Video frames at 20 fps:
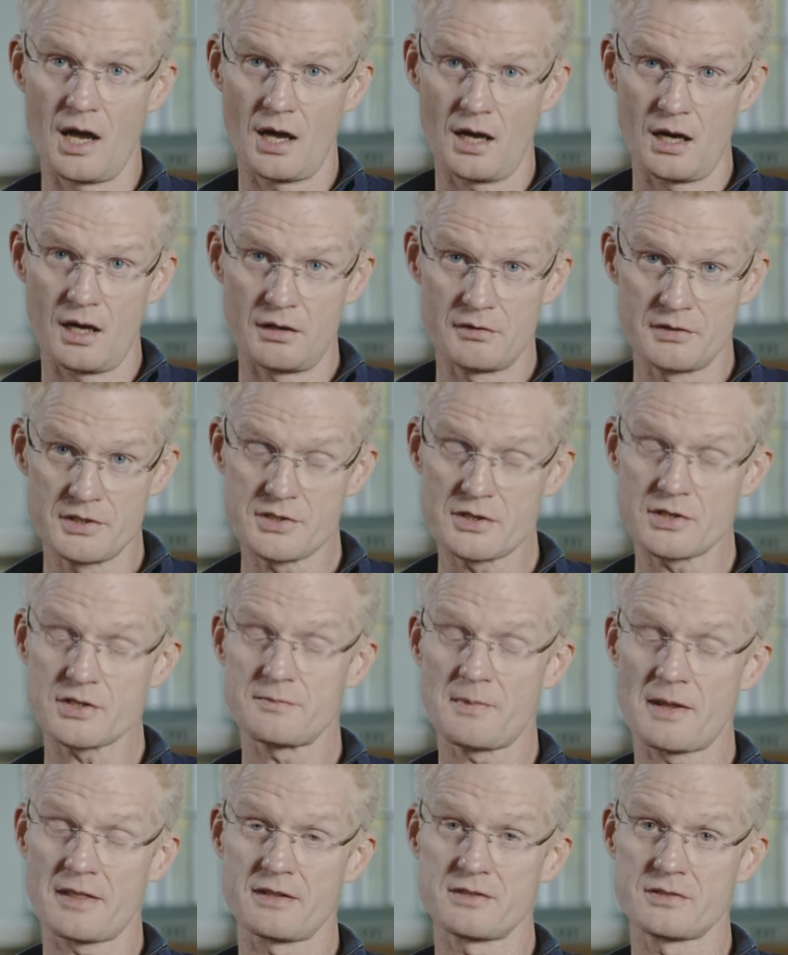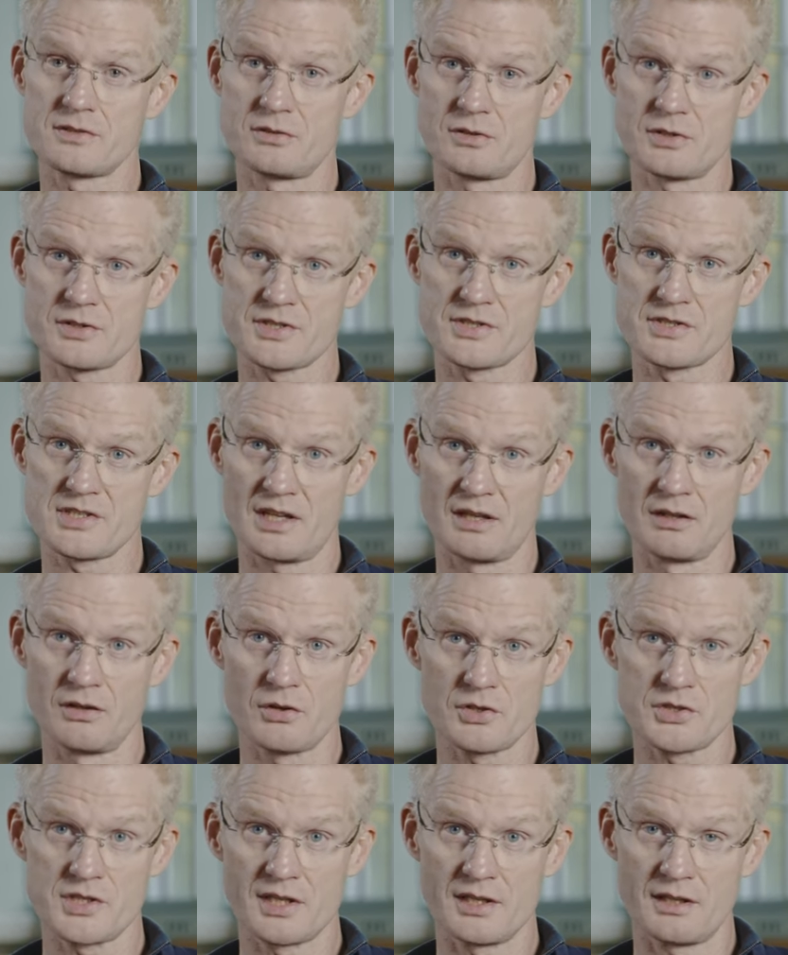uh, research methods courses and
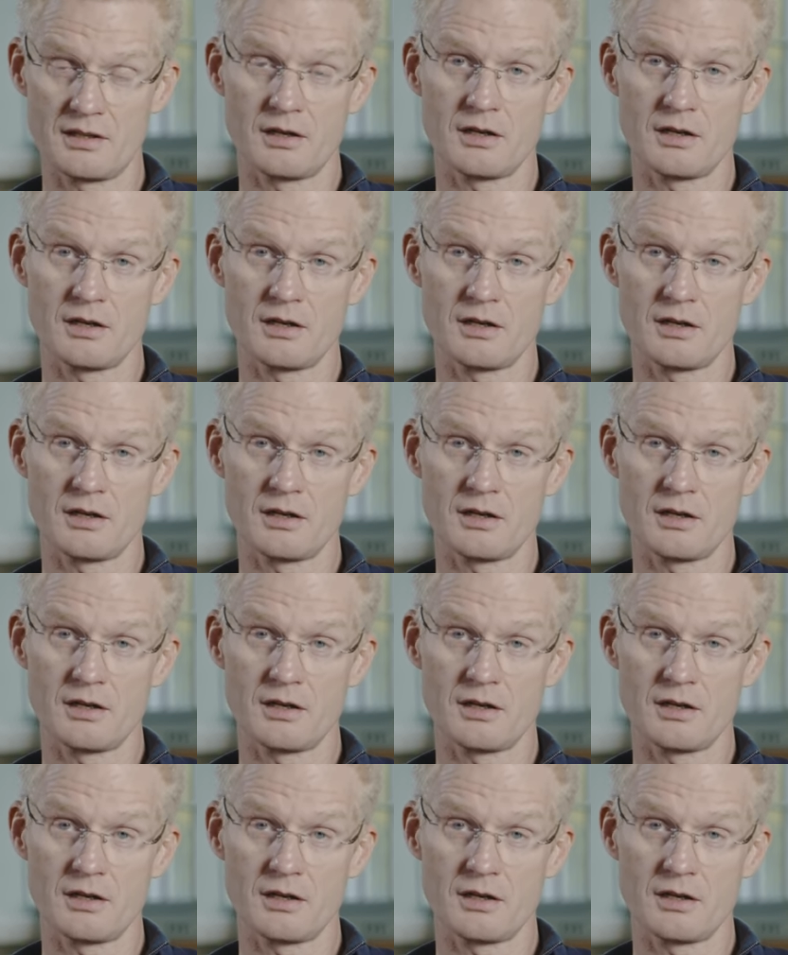logic and